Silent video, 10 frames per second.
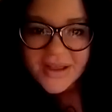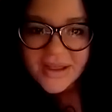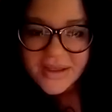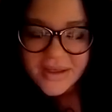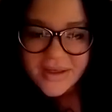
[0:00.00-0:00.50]

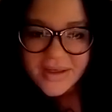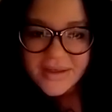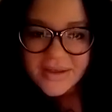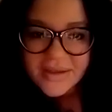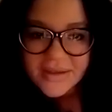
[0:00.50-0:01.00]

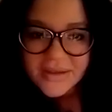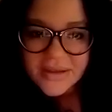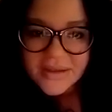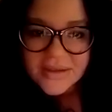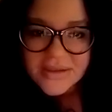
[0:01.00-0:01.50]
Yeah.
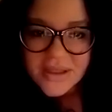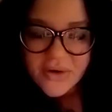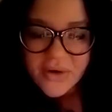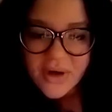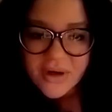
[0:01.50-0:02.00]

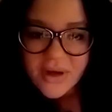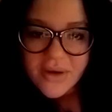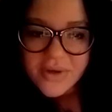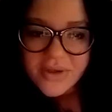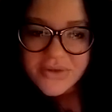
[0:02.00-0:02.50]
So, how
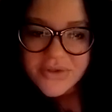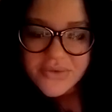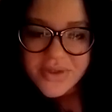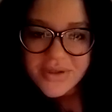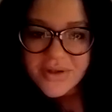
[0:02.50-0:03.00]
are you
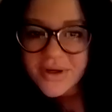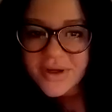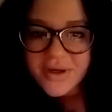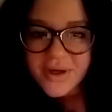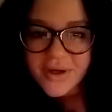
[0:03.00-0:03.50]
doing
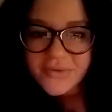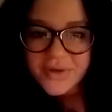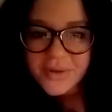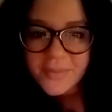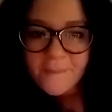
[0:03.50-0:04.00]
during COVID?